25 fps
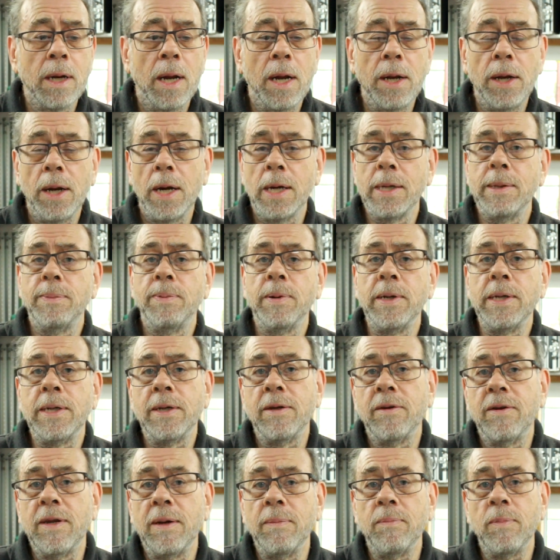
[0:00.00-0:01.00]
a nice
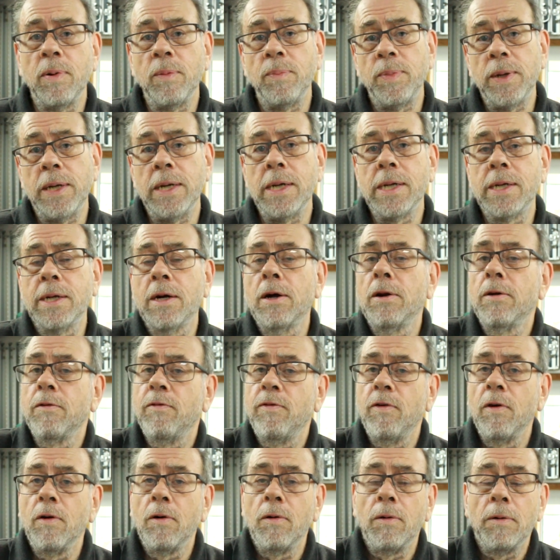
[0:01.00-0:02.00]
piece of timber but it's got a
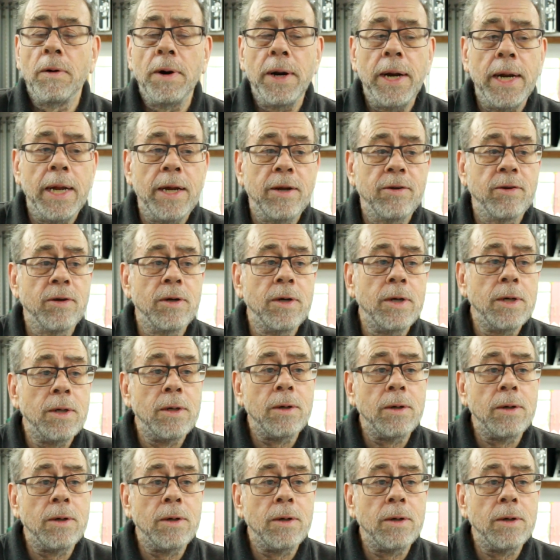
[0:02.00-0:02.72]
flaw in it,